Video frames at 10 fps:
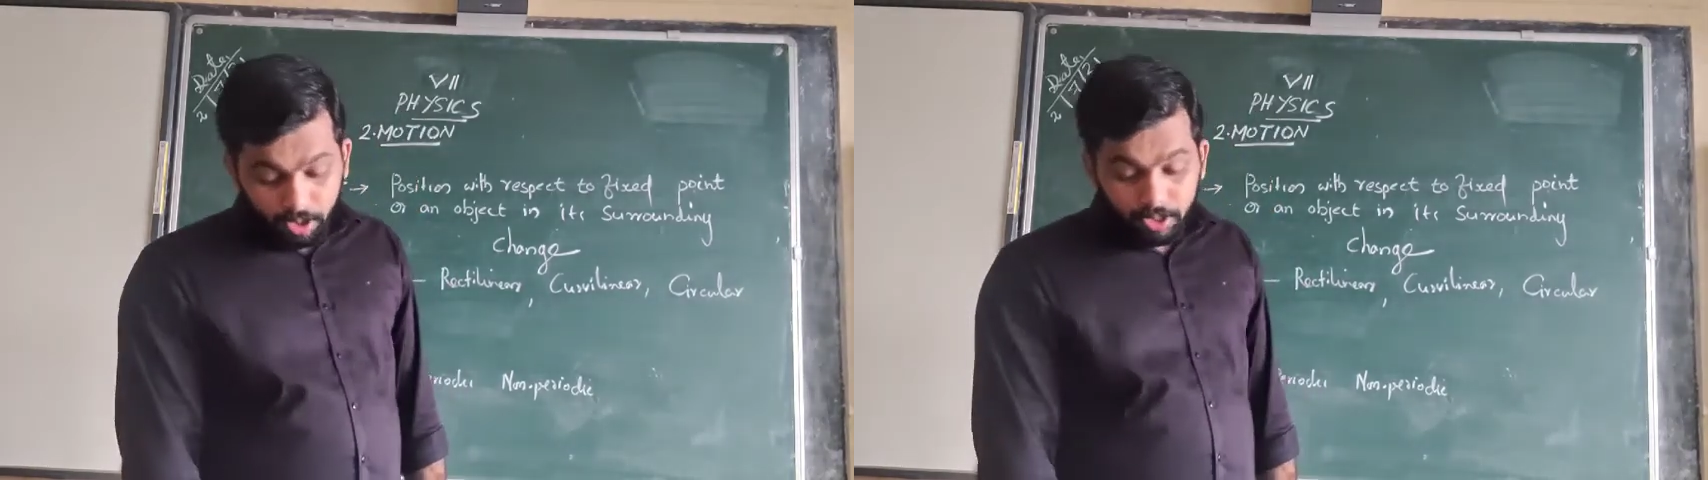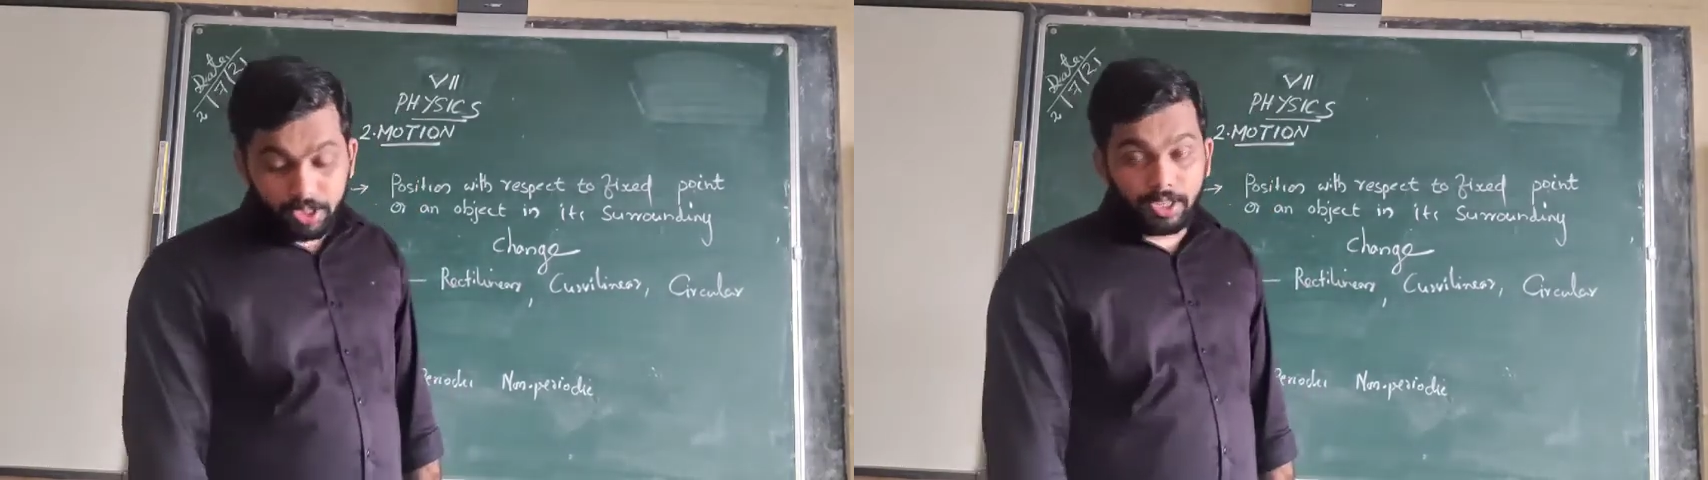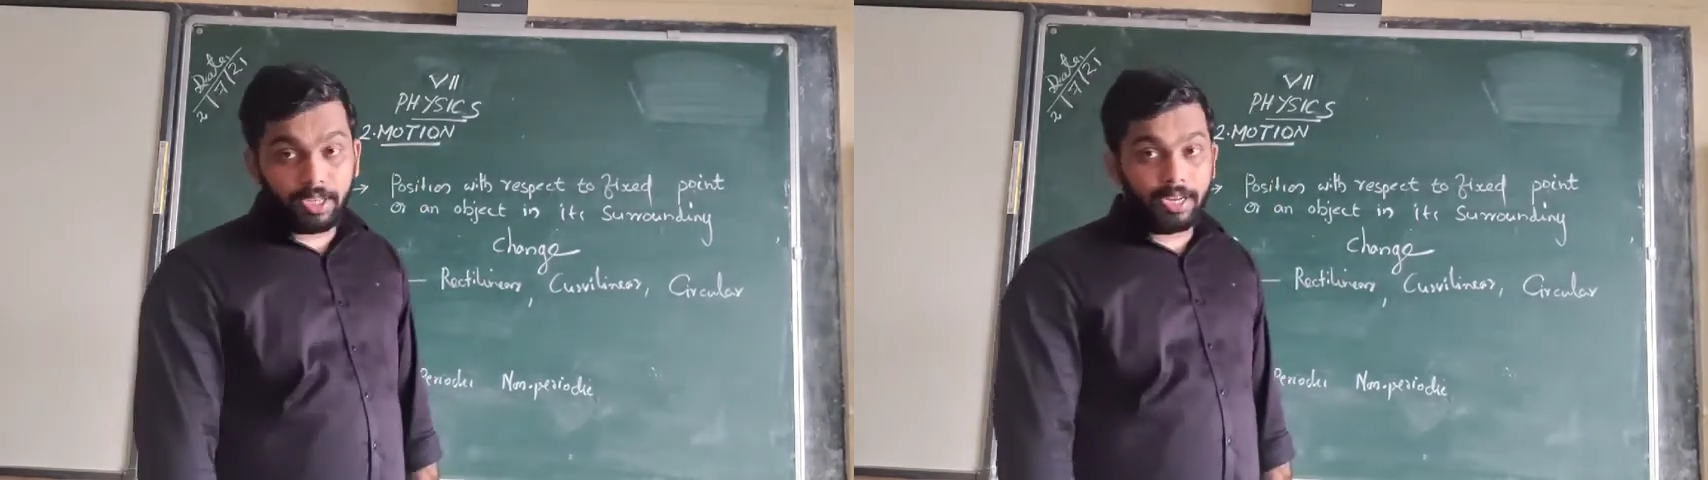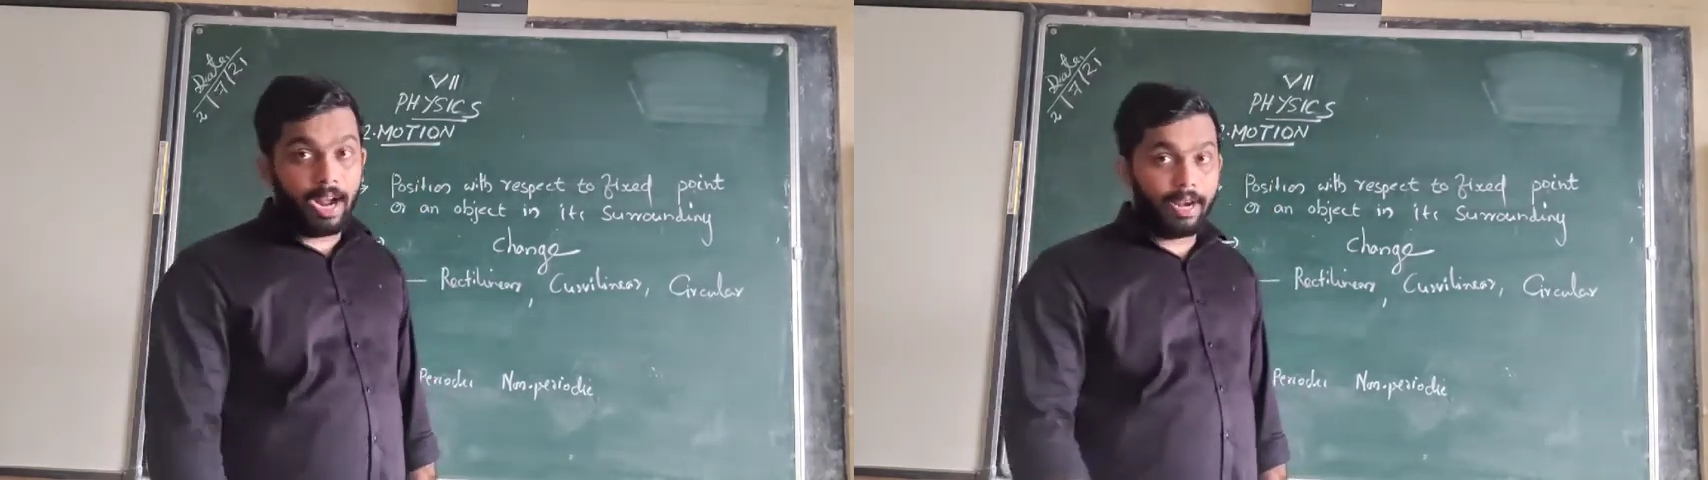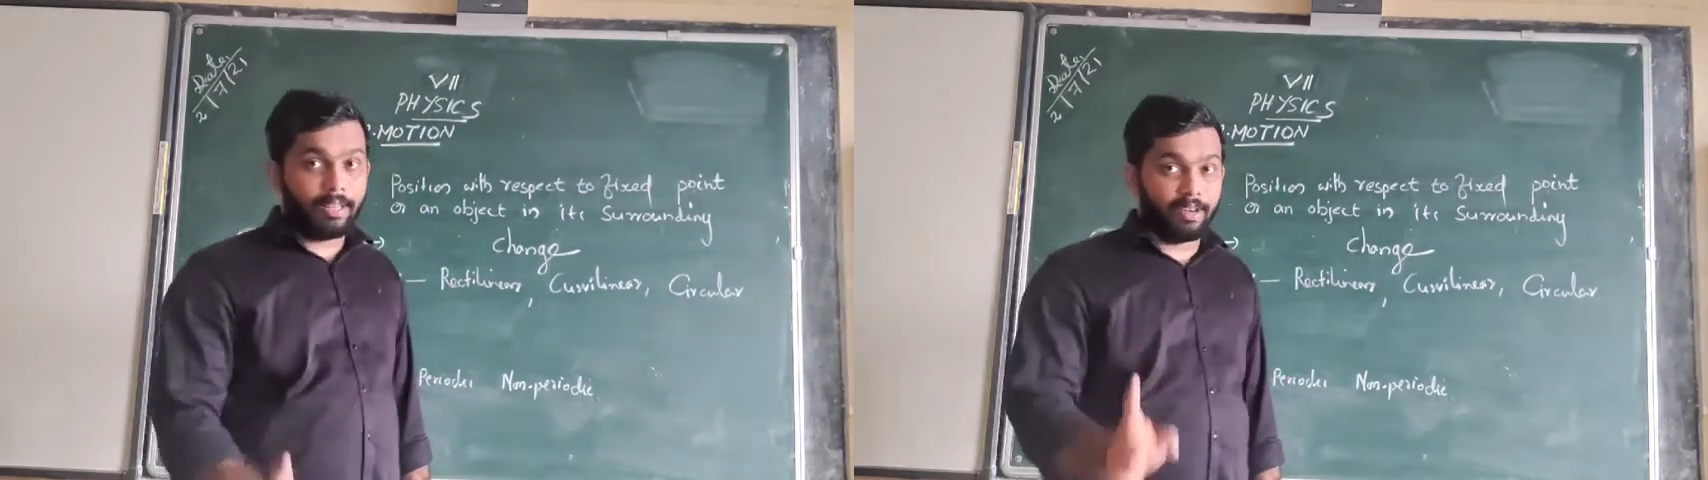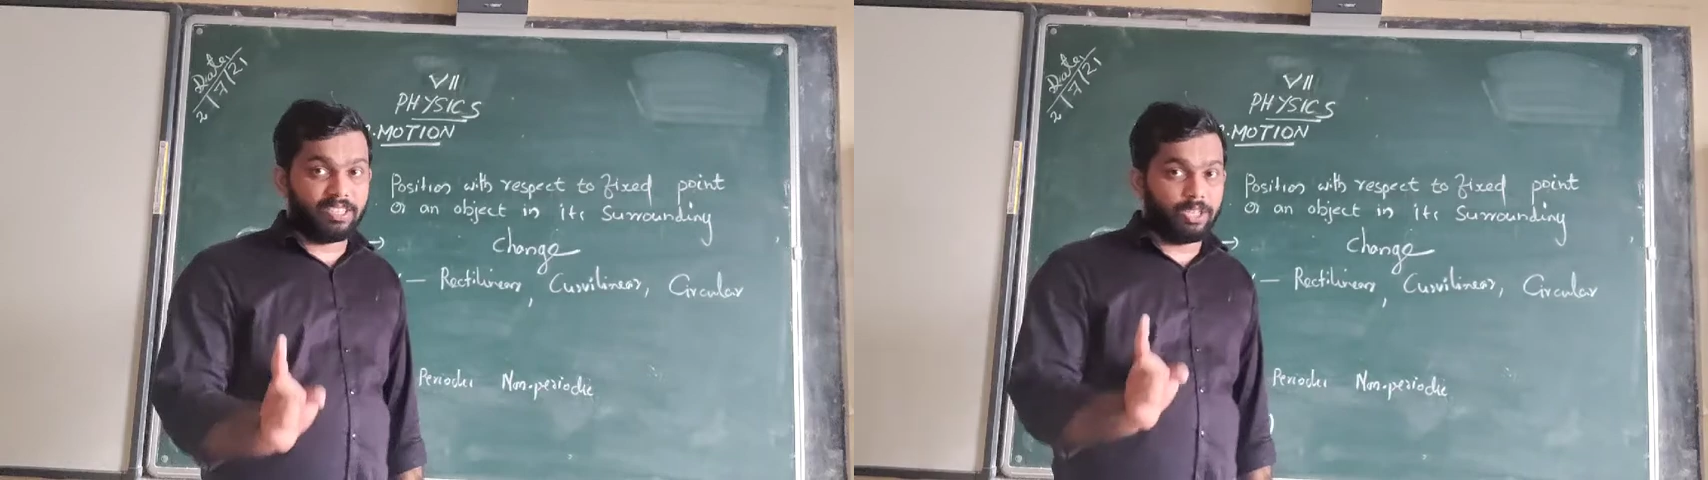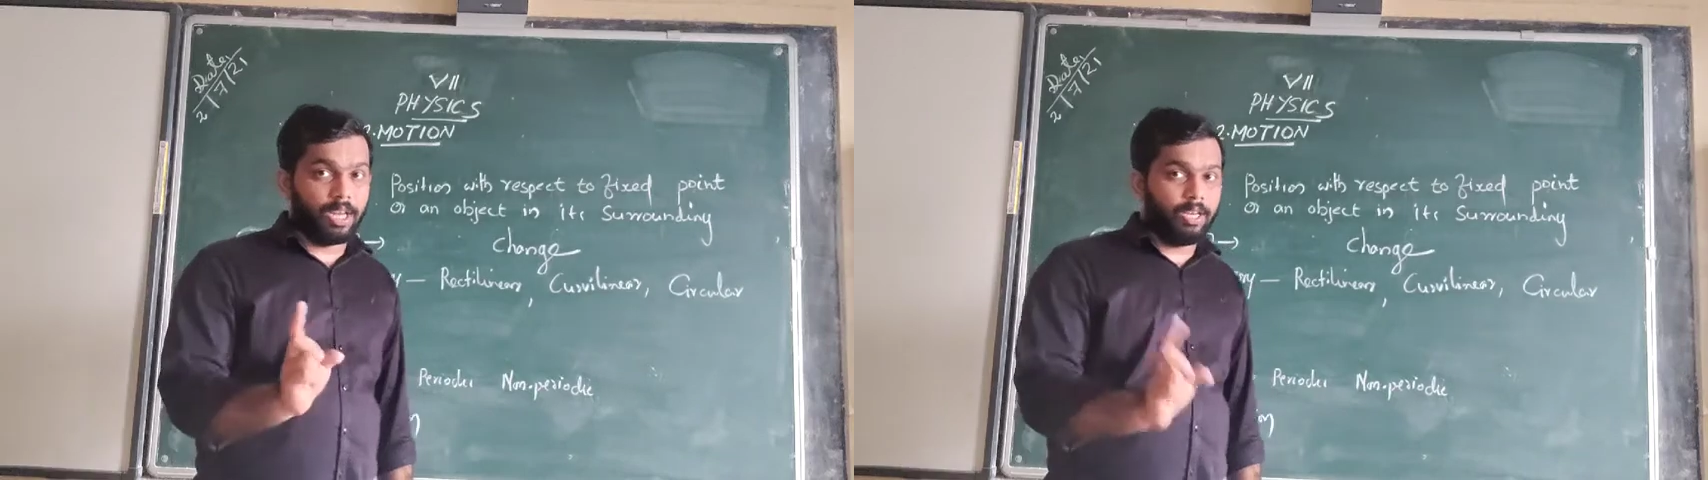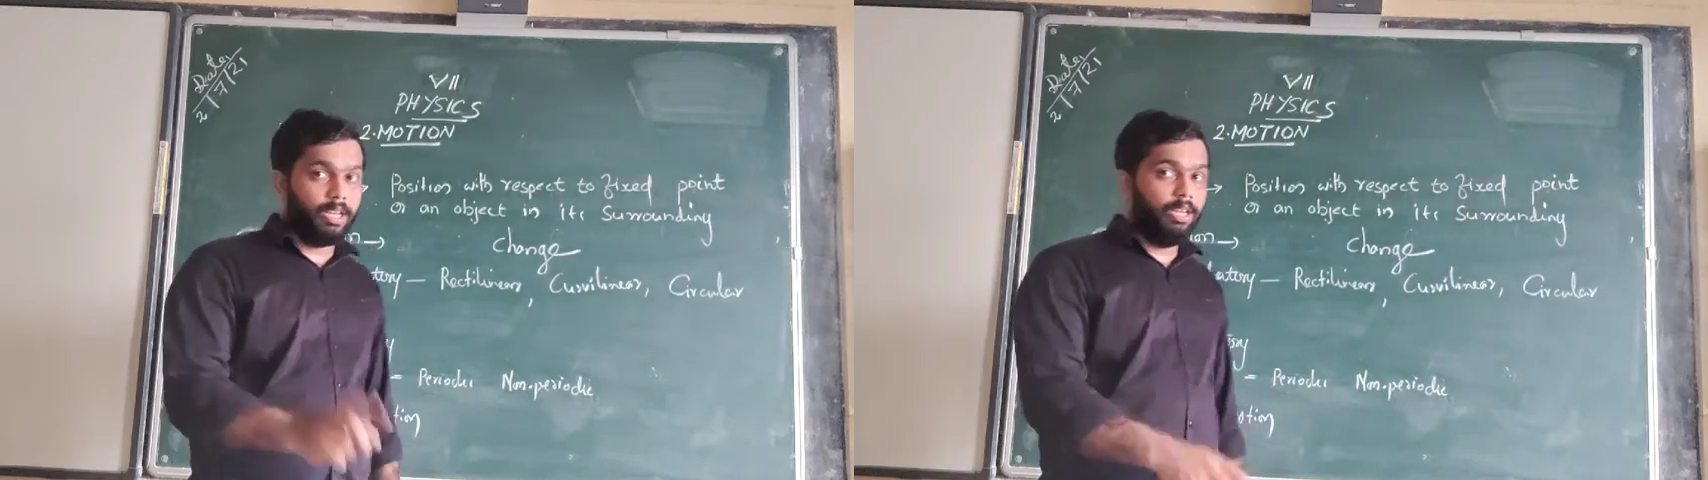this is regarding rest
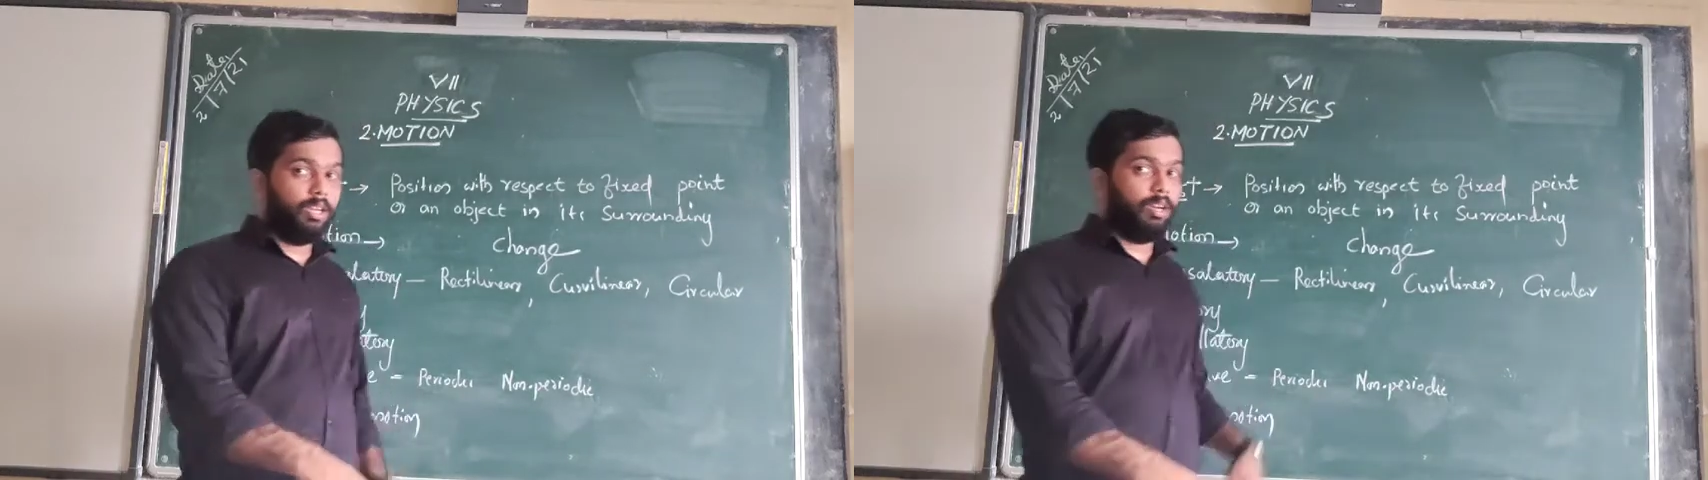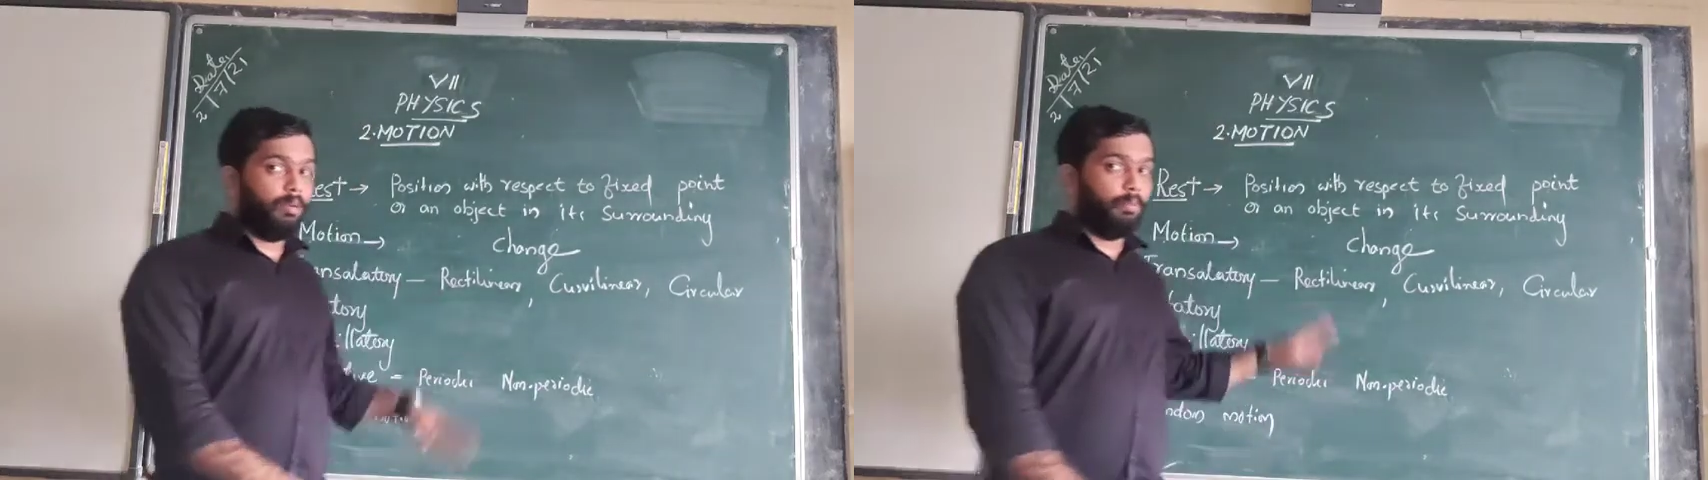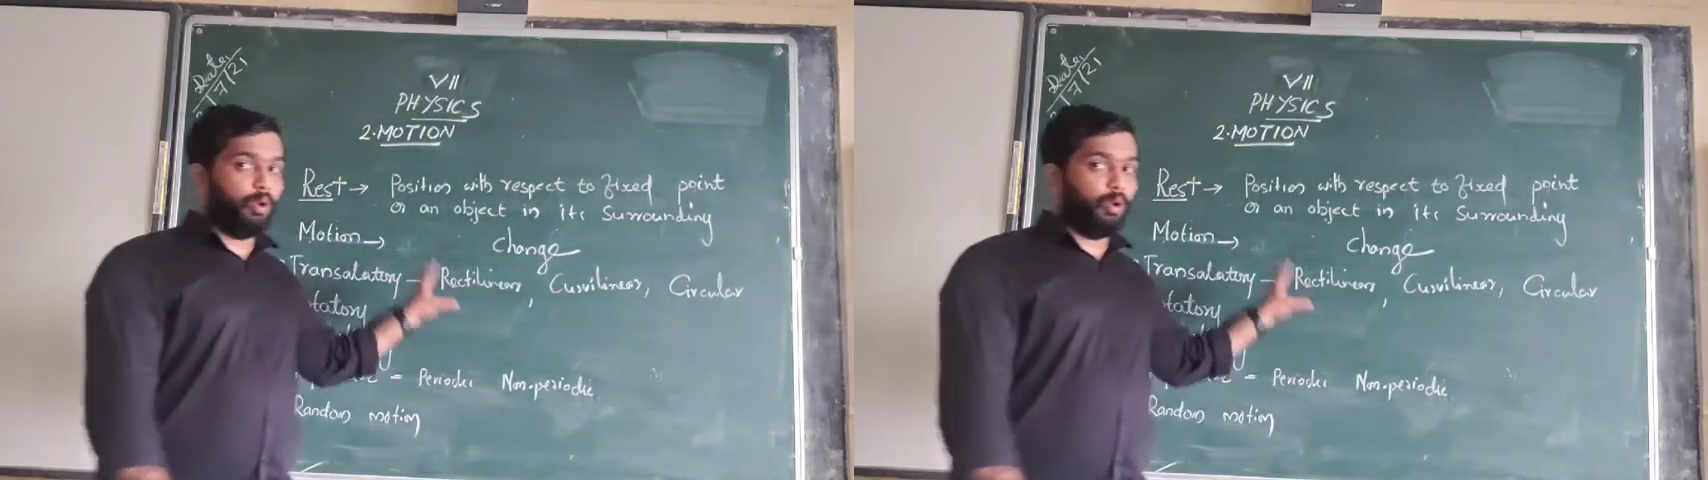and